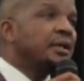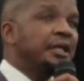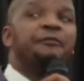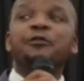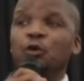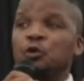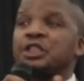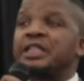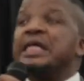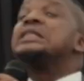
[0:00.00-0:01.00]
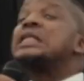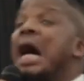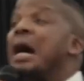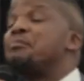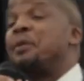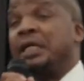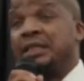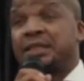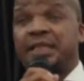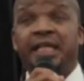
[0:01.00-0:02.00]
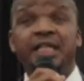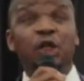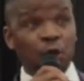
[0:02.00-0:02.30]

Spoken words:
if you stand up and say